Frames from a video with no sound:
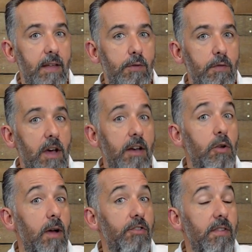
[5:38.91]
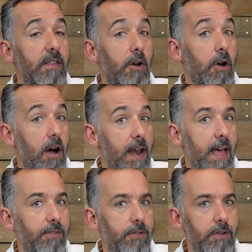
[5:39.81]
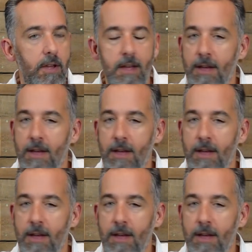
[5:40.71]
If you've got questions that are unanswered,